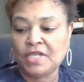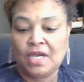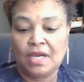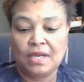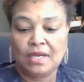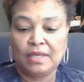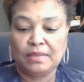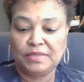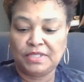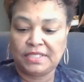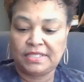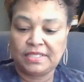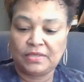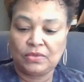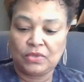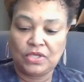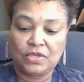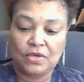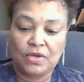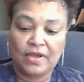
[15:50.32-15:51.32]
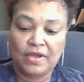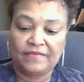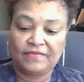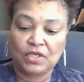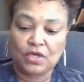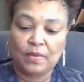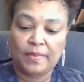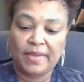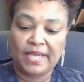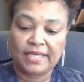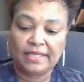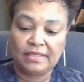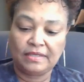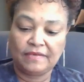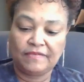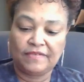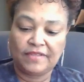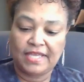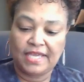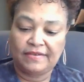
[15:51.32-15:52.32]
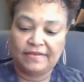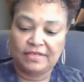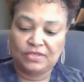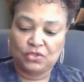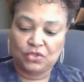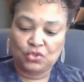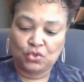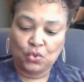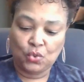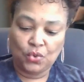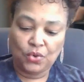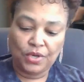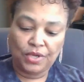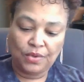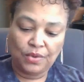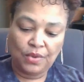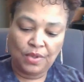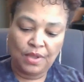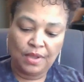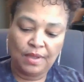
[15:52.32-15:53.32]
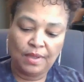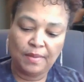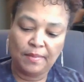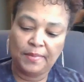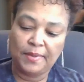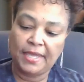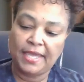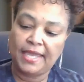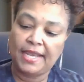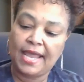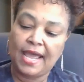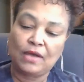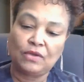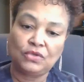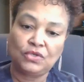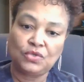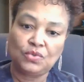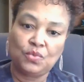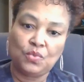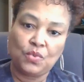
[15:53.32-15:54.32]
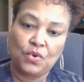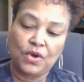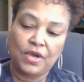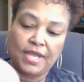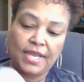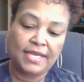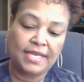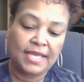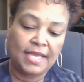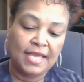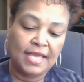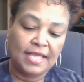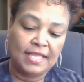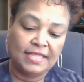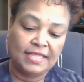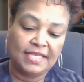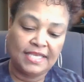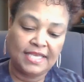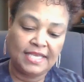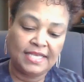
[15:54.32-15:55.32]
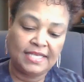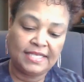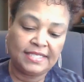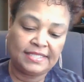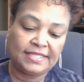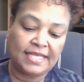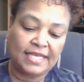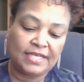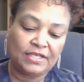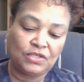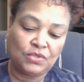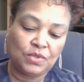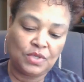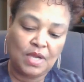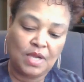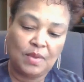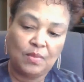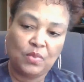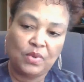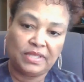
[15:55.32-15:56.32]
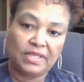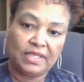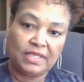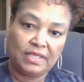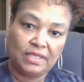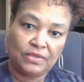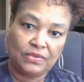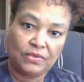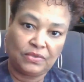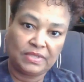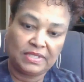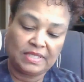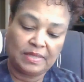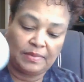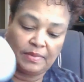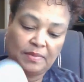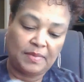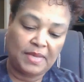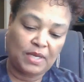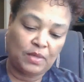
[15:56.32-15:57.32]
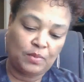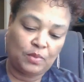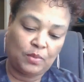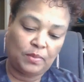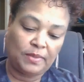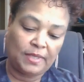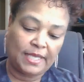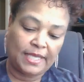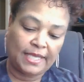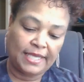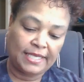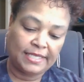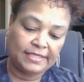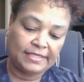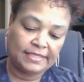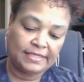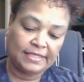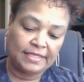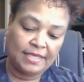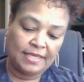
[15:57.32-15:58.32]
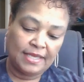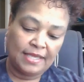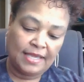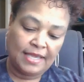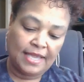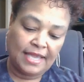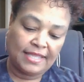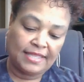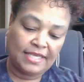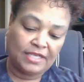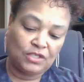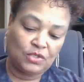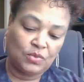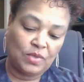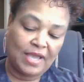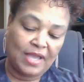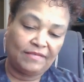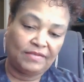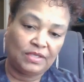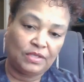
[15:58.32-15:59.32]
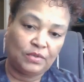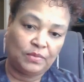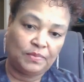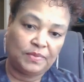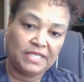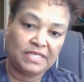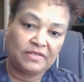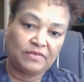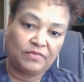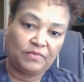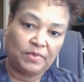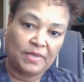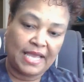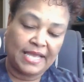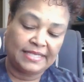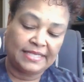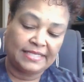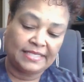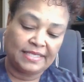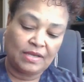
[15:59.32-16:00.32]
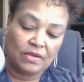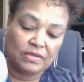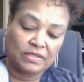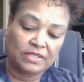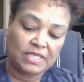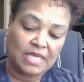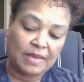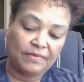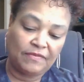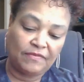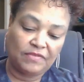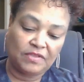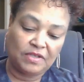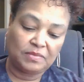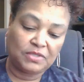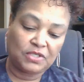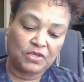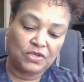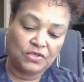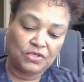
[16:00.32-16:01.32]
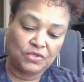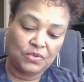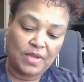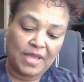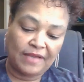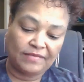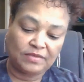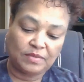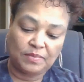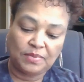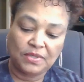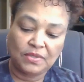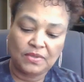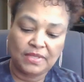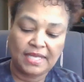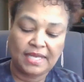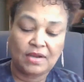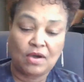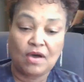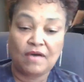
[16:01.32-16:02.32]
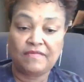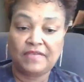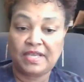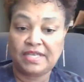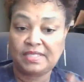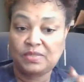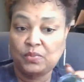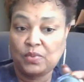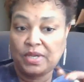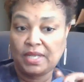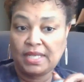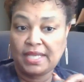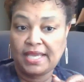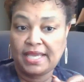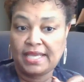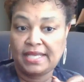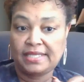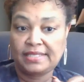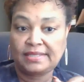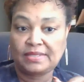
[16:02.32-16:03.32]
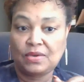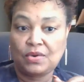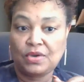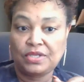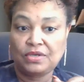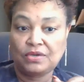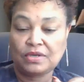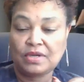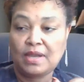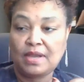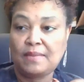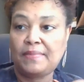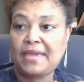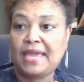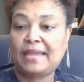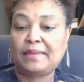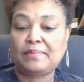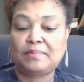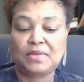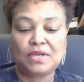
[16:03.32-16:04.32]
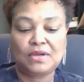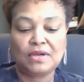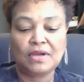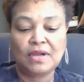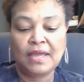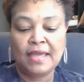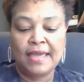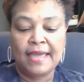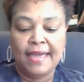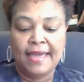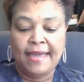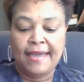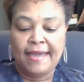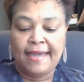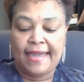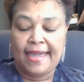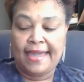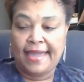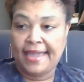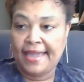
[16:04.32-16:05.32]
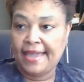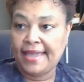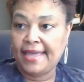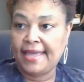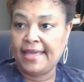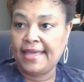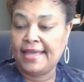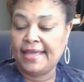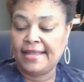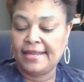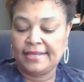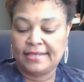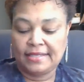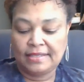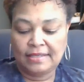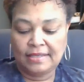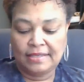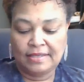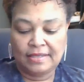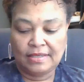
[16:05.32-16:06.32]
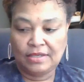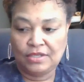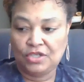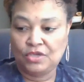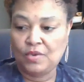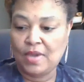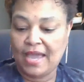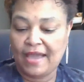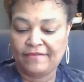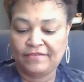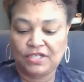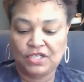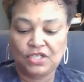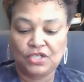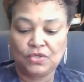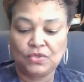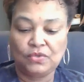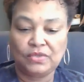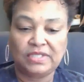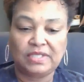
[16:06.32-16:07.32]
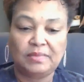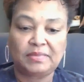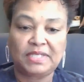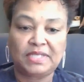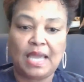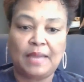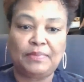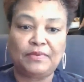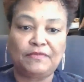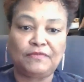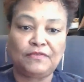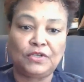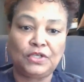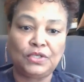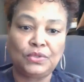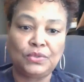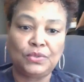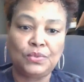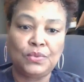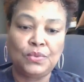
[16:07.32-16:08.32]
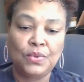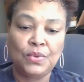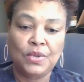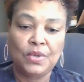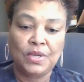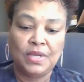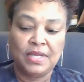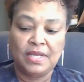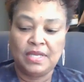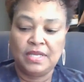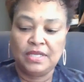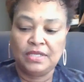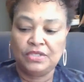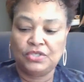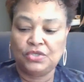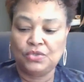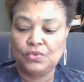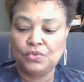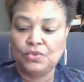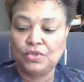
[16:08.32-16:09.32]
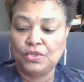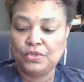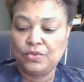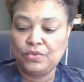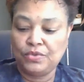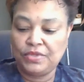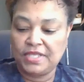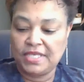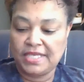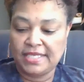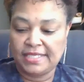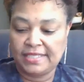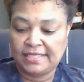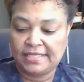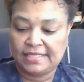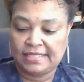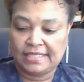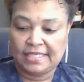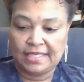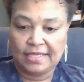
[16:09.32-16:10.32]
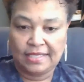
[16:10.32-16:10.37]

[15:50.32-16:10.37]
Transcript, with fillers: um, just so that you don't have to go back and look for that tutorial. But I'll do one. These, they do come with the little sublimatable blanks and they do have a little piece of plastic on top of So you do have to peel that off as well as on your compact mirror. And you have to use some type of glue to glue this